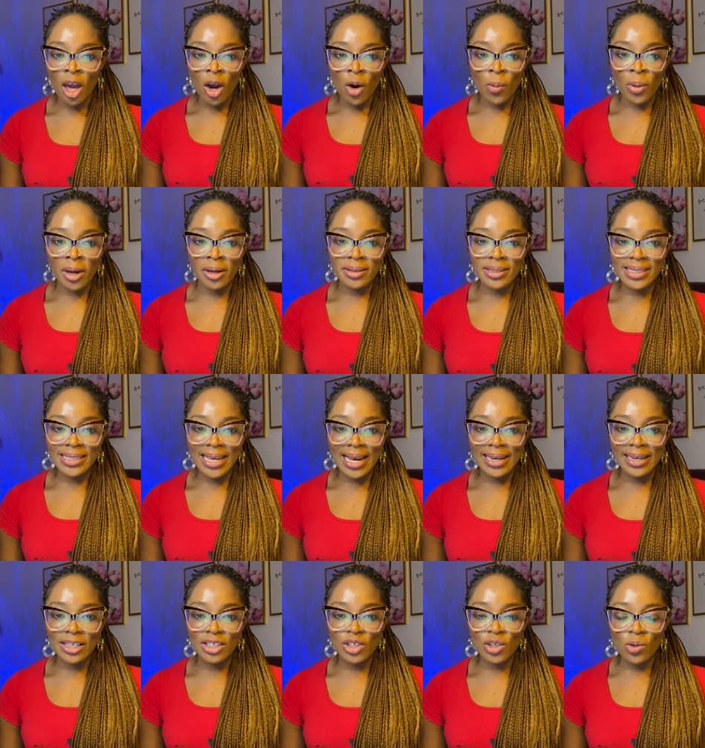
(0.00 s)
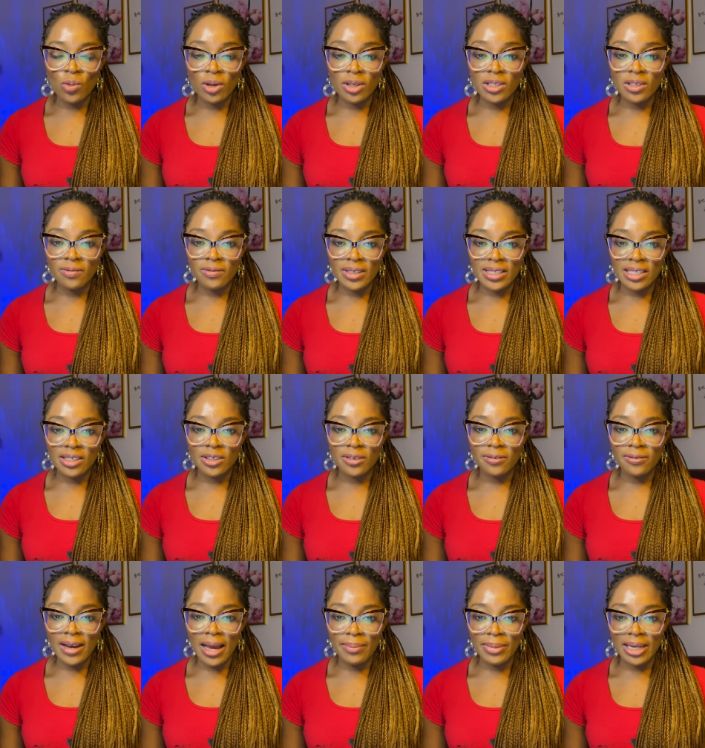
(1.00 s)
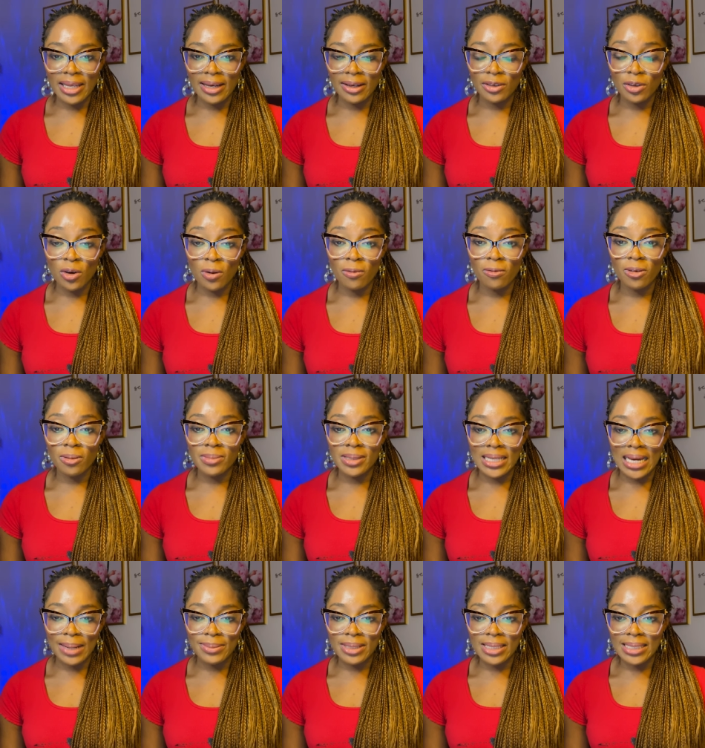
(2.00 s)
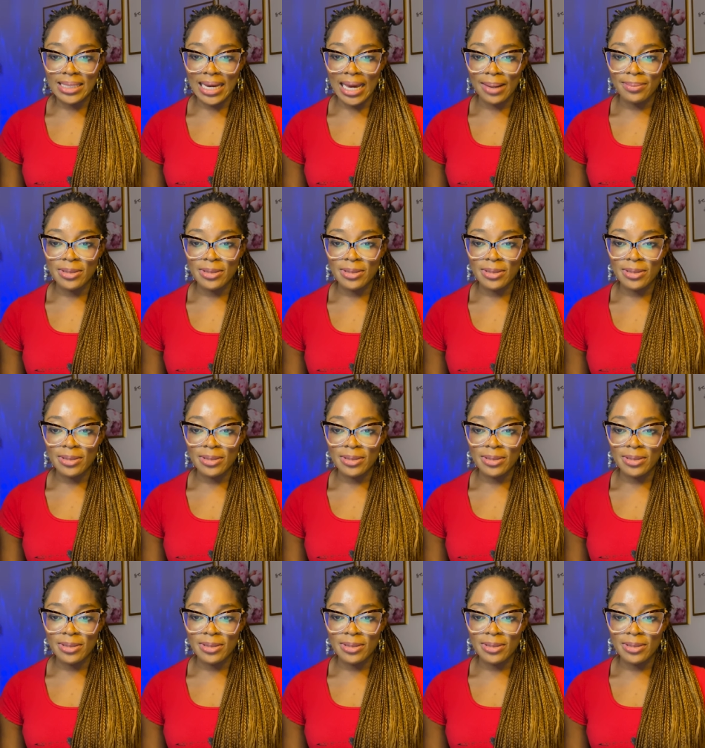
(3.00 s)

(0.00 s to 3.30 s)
We understand that you want to visit your family at home from time to time,